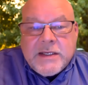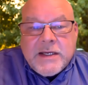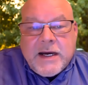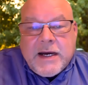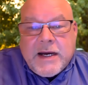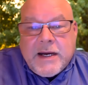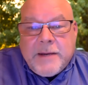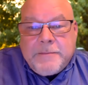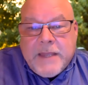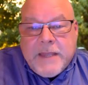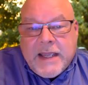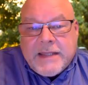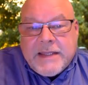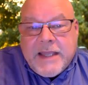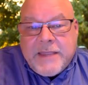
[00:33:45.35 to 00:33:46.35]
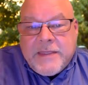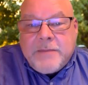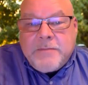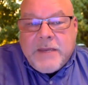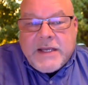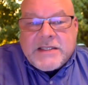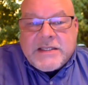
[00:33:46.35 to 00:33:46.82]
um, and and
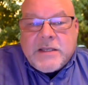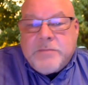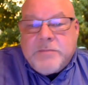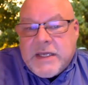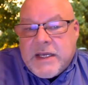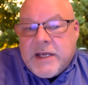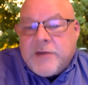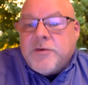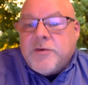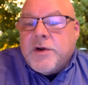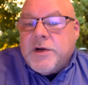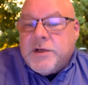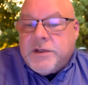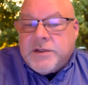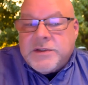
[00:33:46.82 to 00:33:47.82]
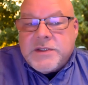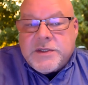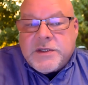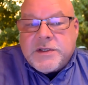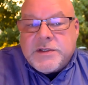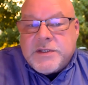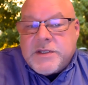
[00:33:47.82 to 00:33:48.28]
then makes them be integral to
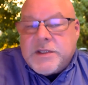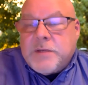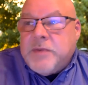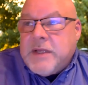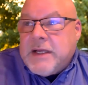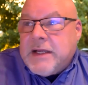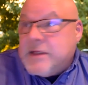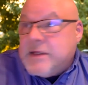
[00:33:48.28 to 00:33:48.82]
the to the plant.